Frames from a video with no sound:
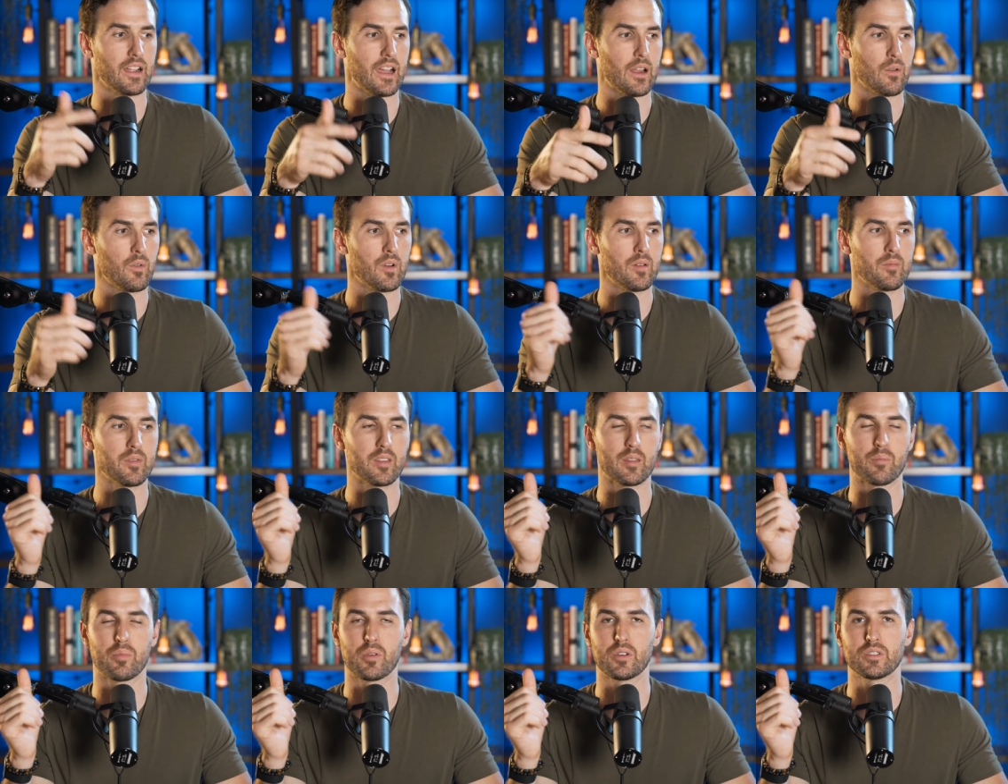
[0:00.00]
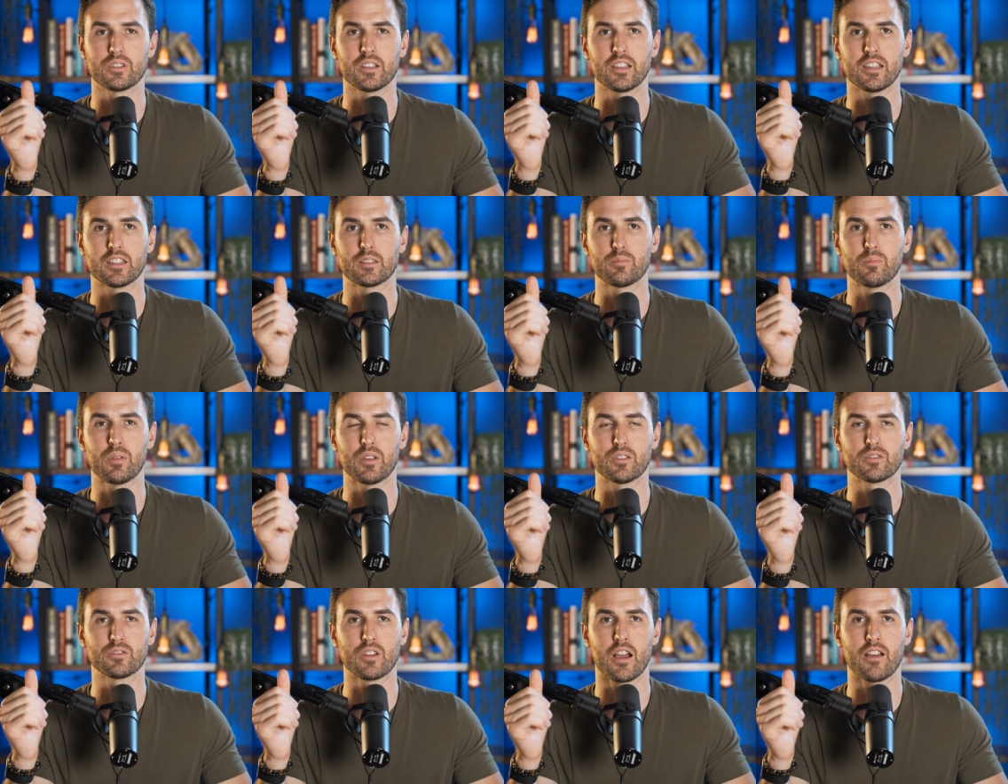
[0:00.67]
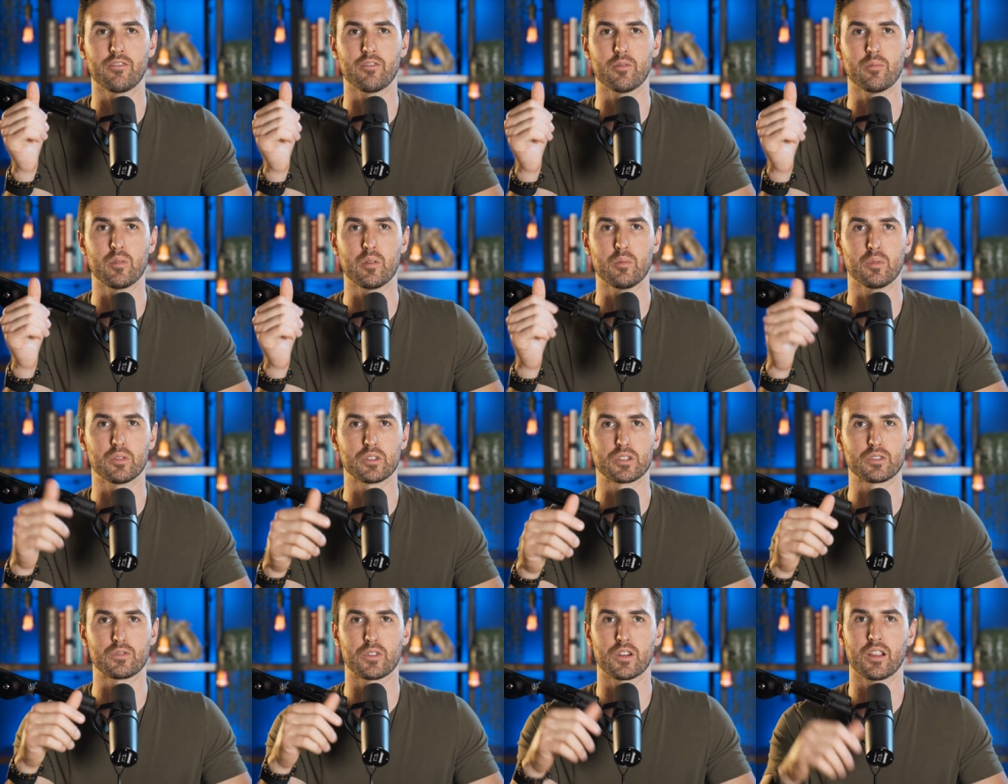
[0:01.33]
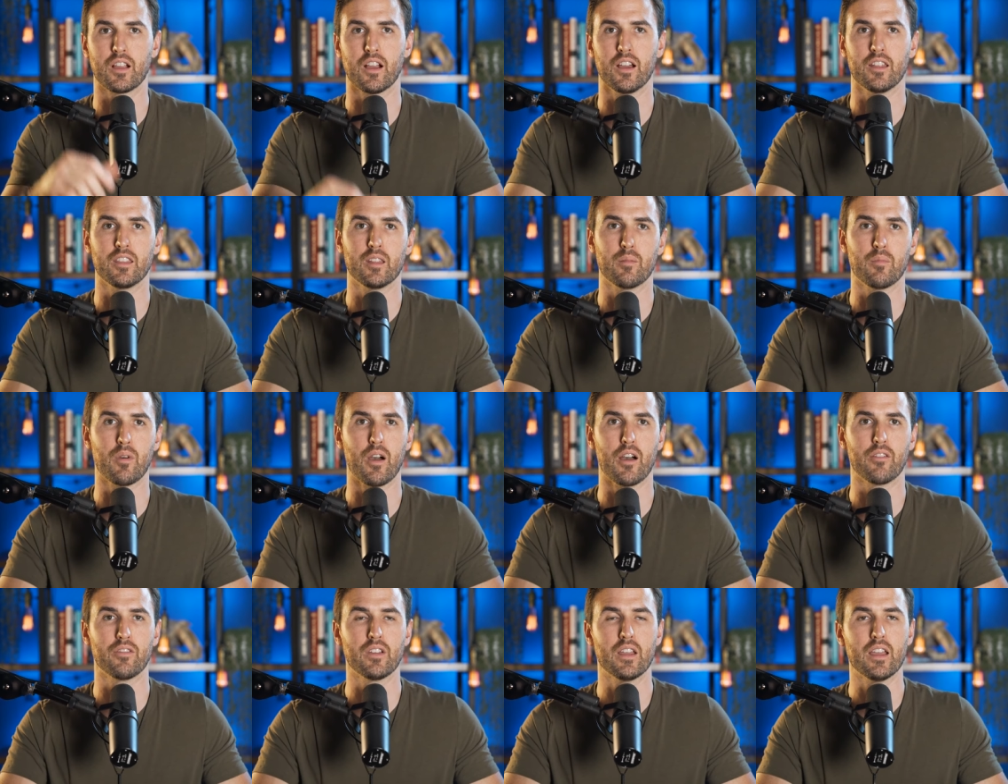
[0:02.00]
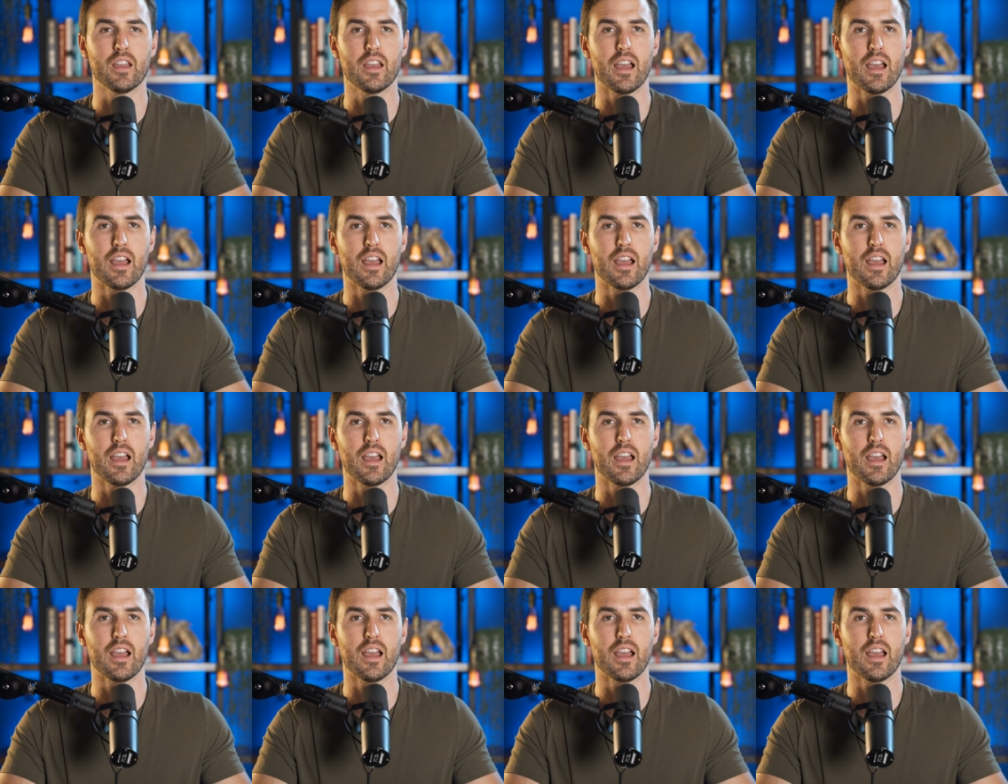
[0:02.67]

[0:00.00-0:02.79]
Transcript: I don't want to be the person that gets pissed off at people just for cutting them off.